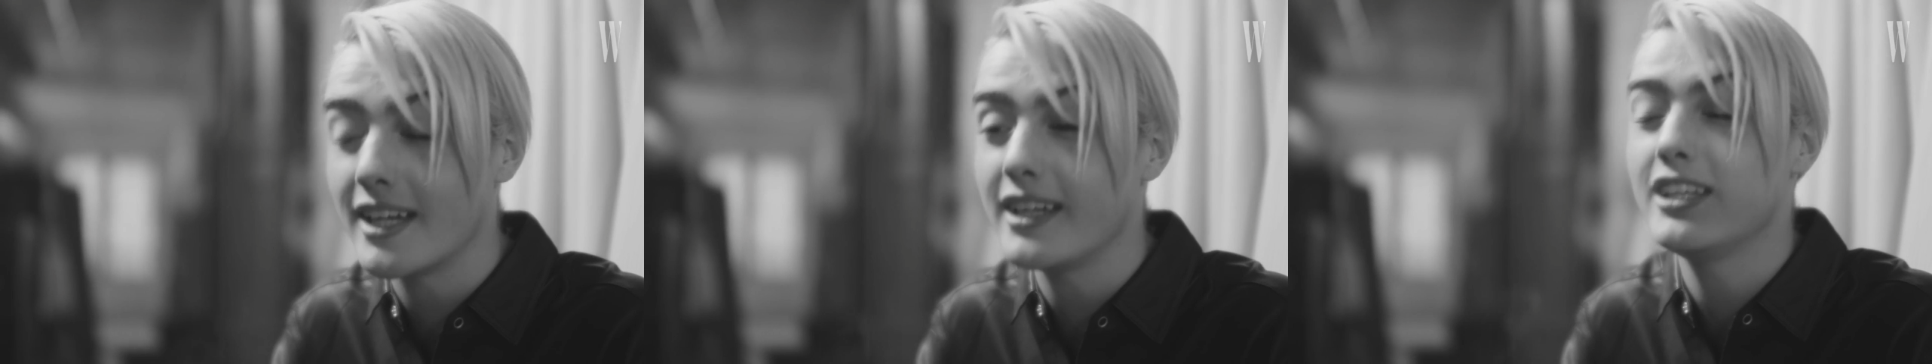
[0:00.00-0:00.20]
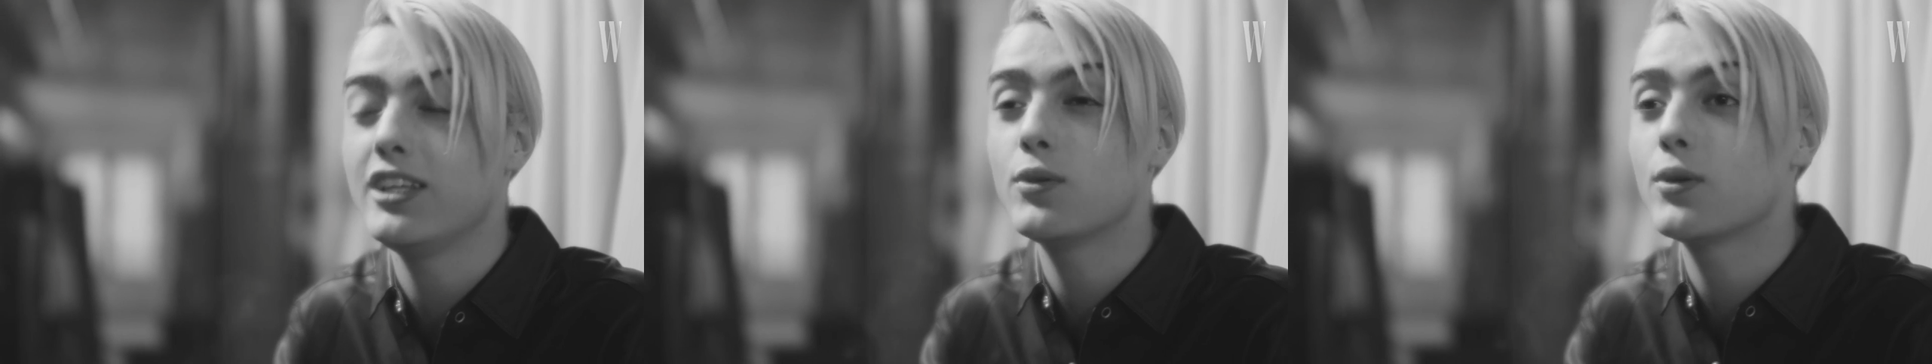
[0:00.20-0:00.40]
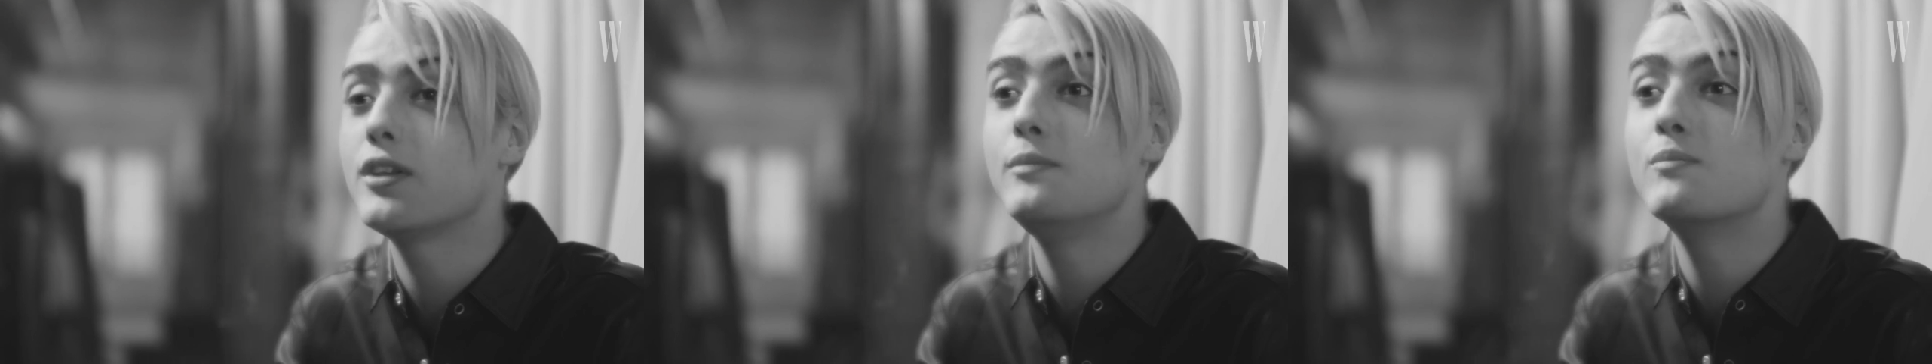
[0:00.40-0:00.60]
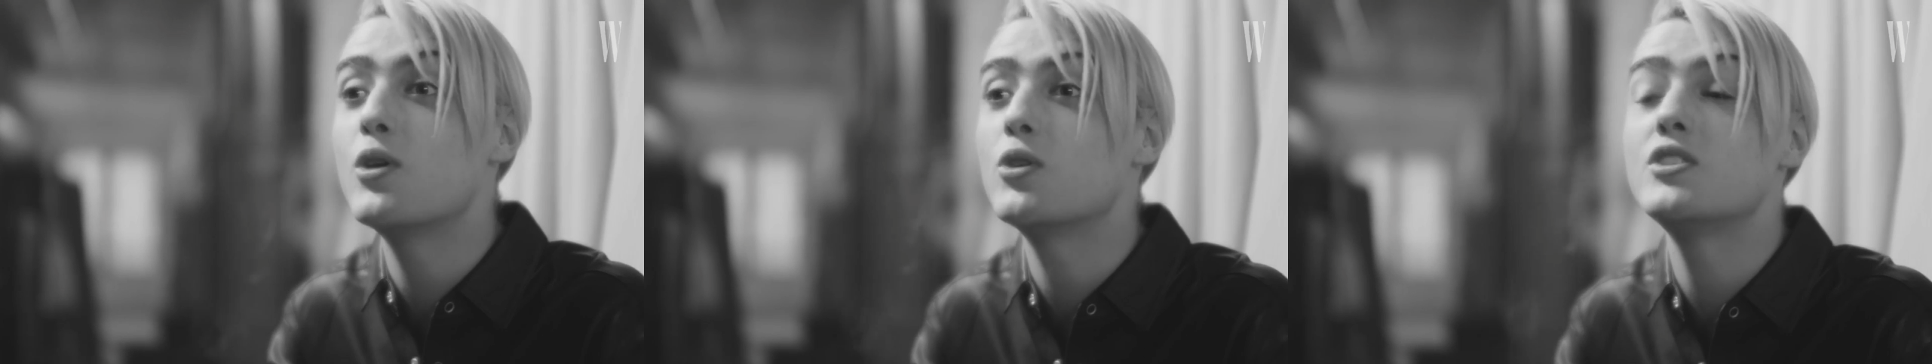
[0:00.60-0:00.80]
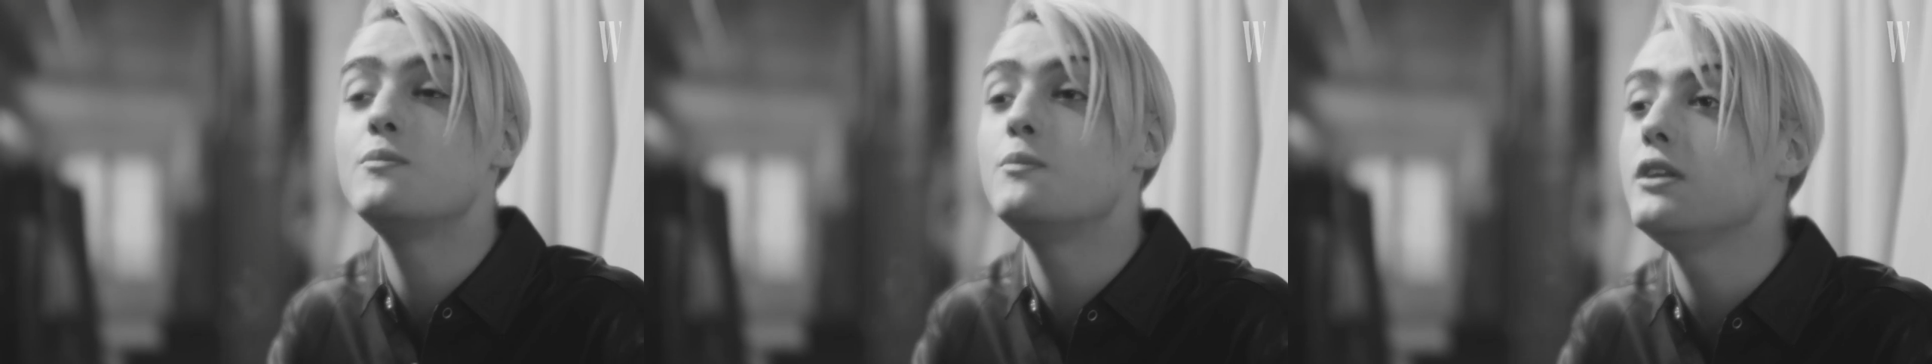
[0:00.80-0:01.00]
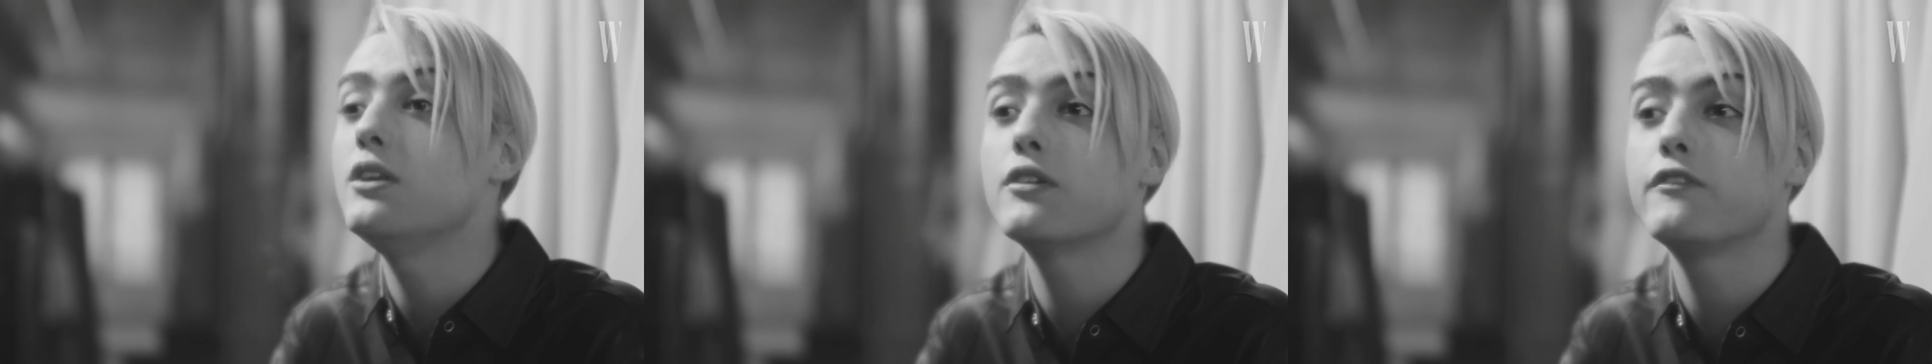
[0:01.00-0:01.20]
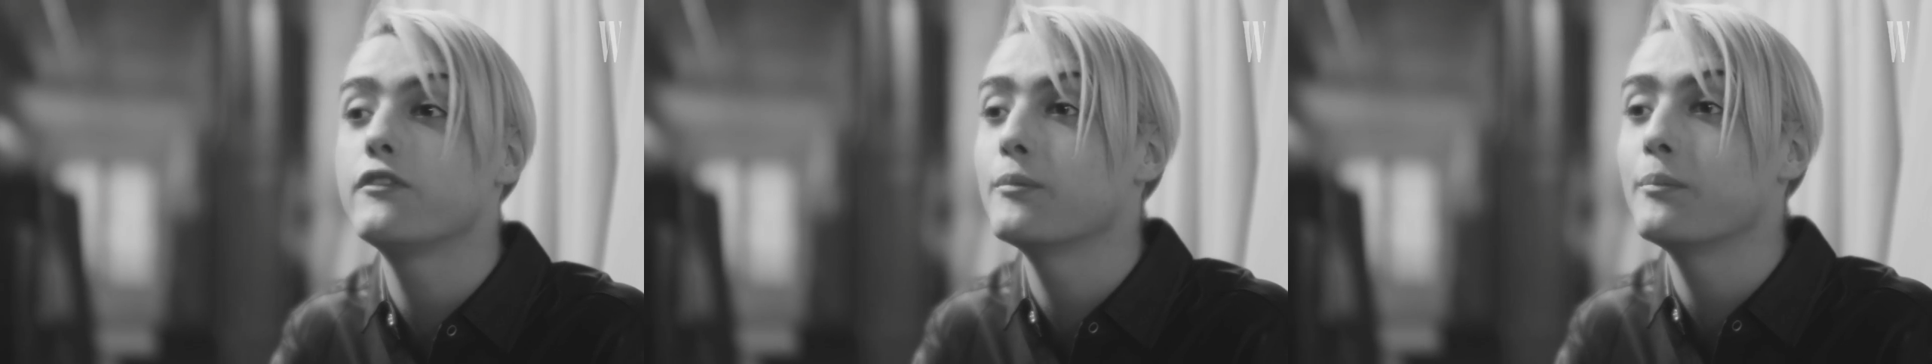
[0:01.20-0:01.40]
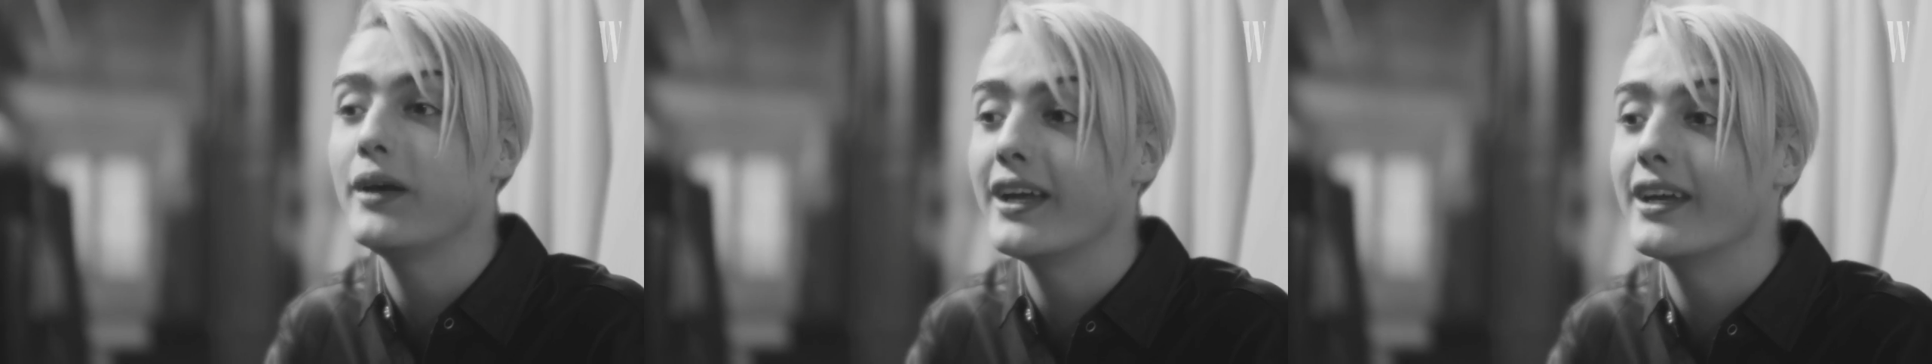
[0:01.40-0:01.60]
Like you are the most
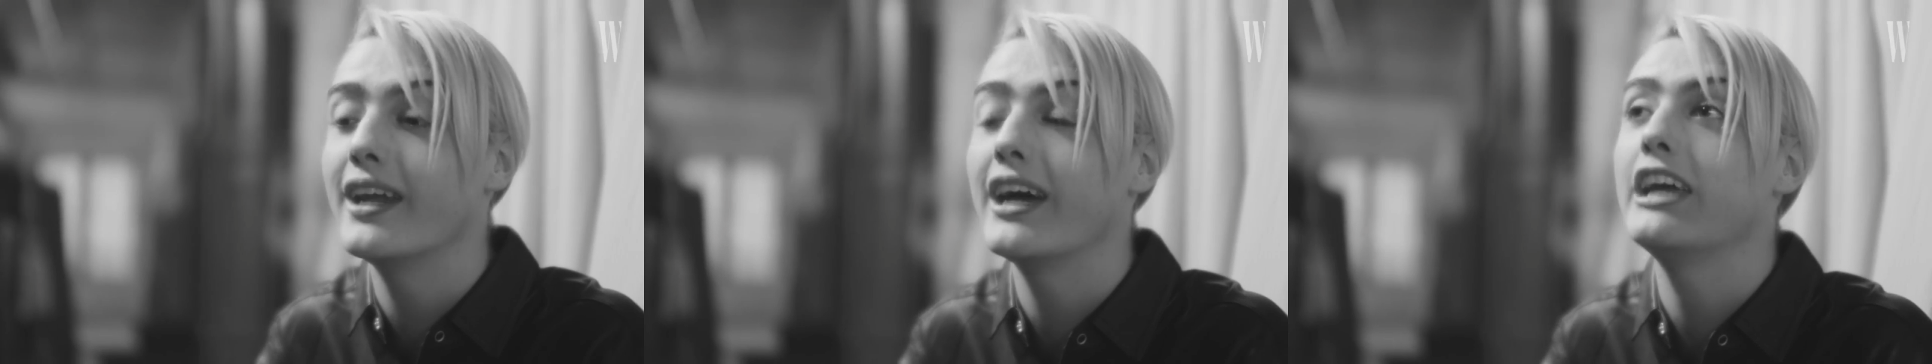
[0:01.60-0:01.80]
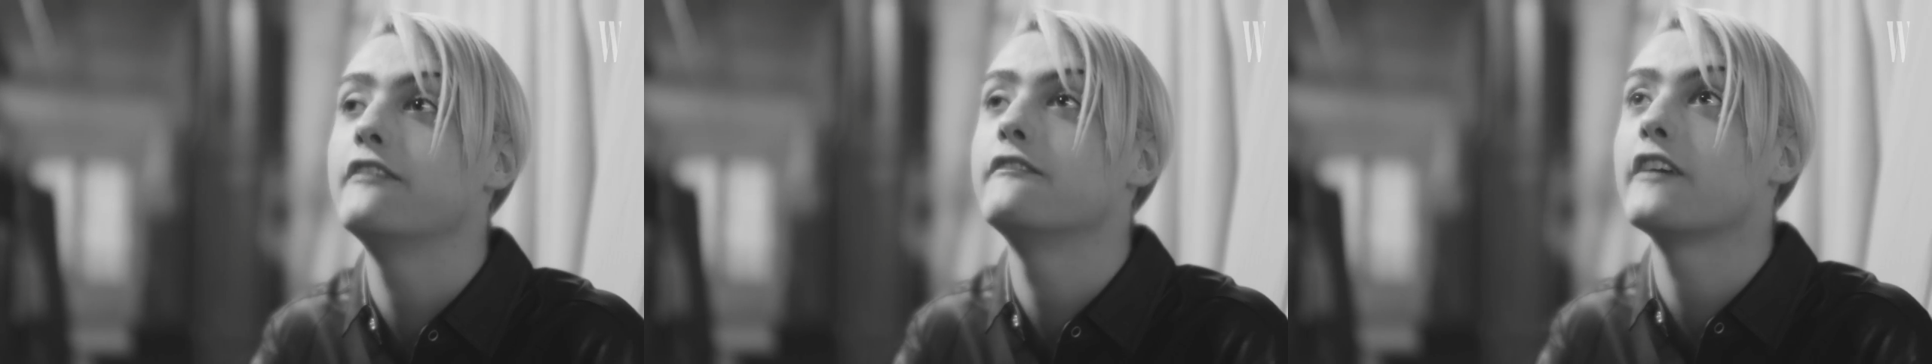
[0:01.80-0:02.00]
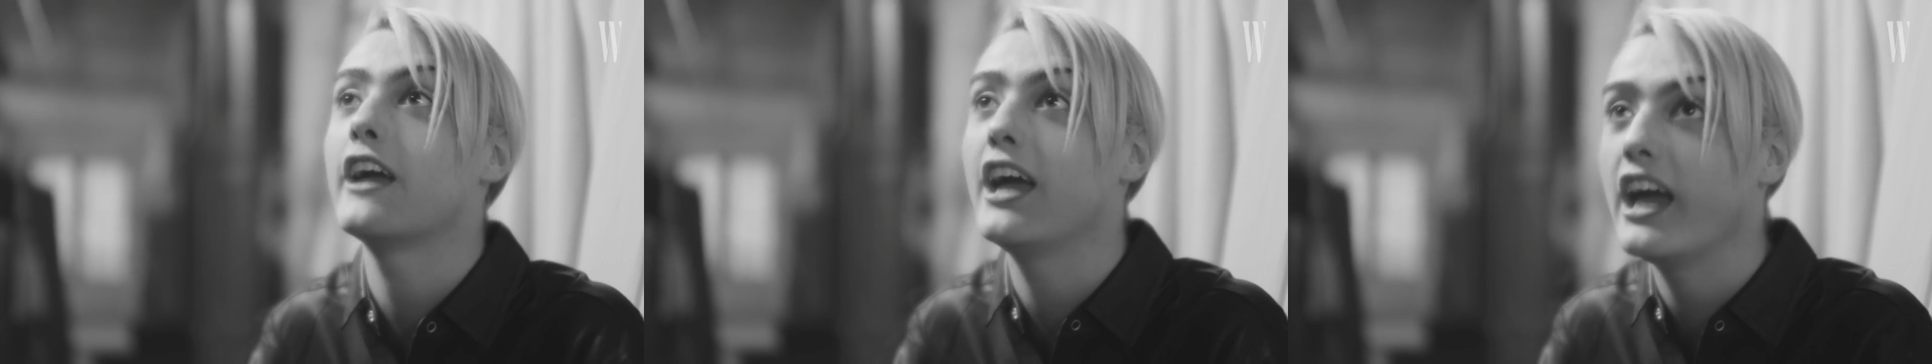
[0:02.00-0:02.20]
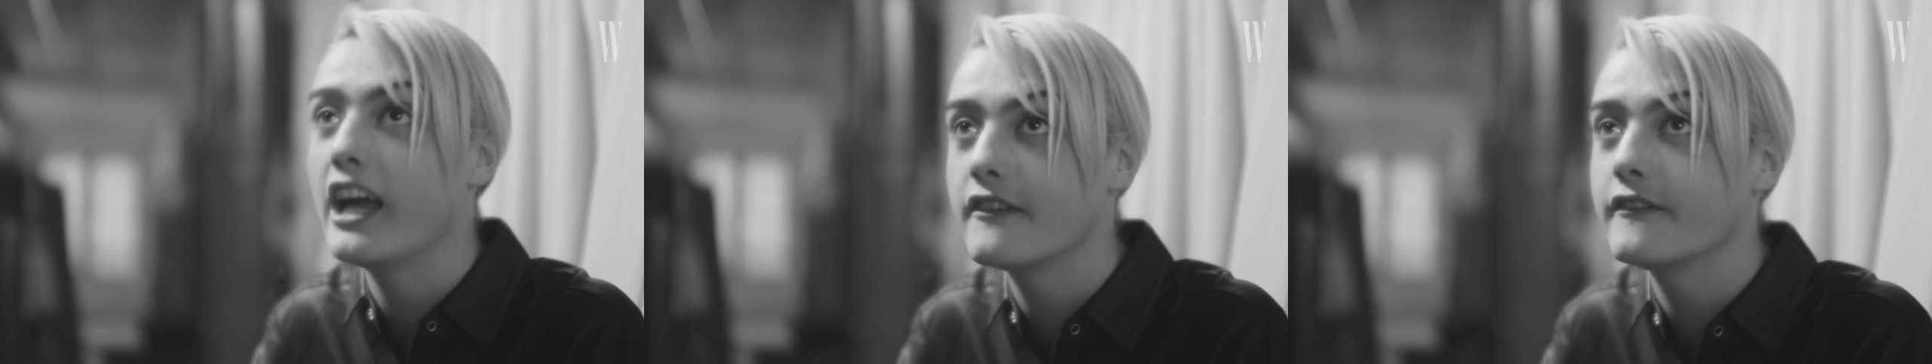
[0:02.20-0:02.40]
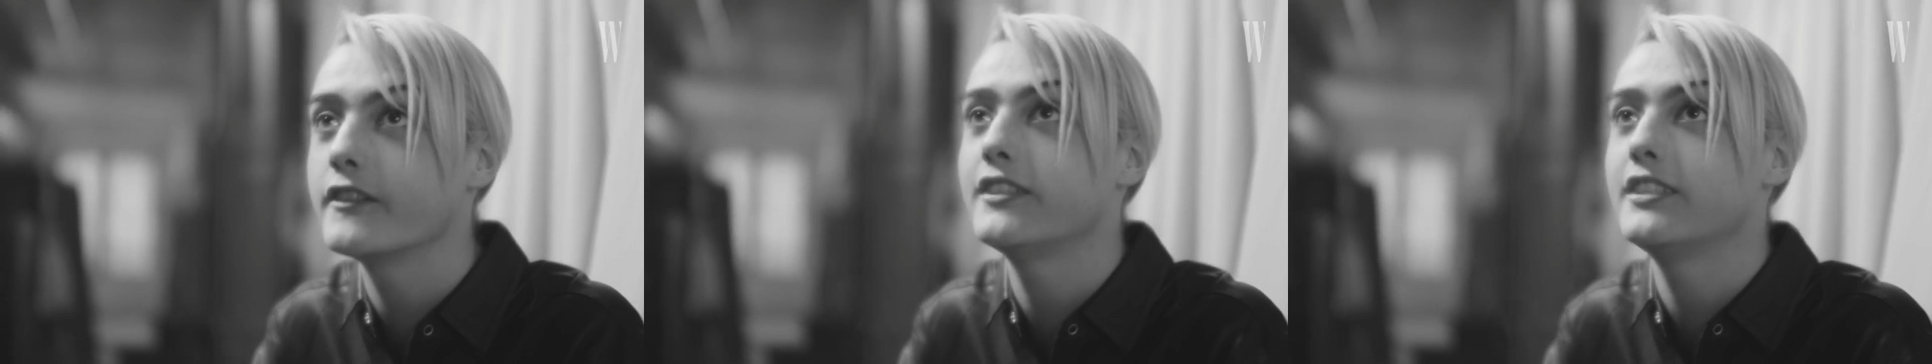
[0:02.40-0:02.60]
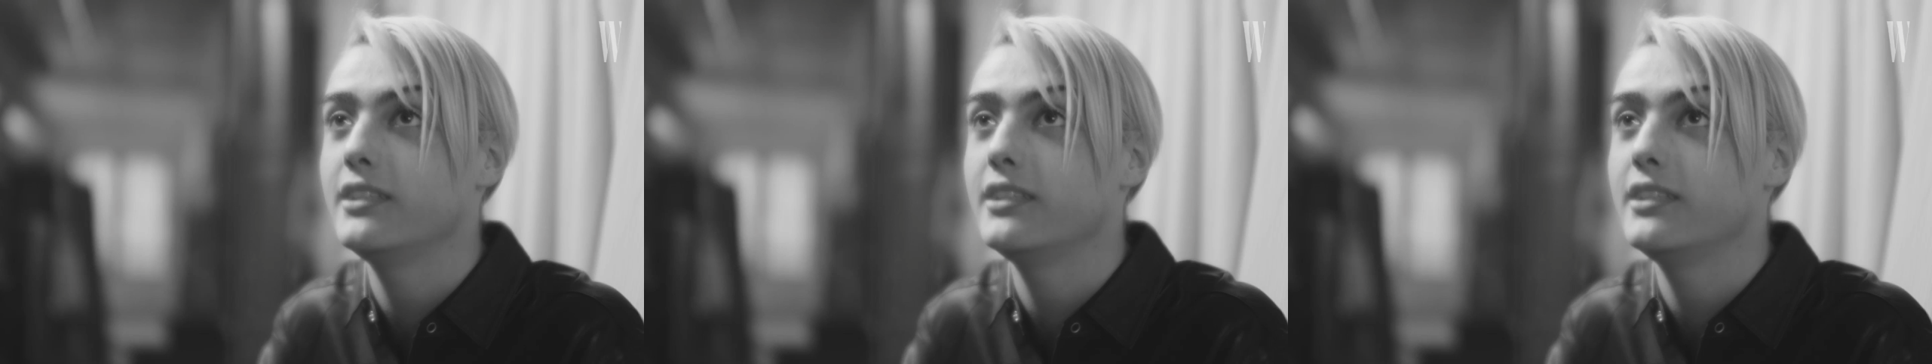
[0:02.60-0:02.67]
beautiful man I have ever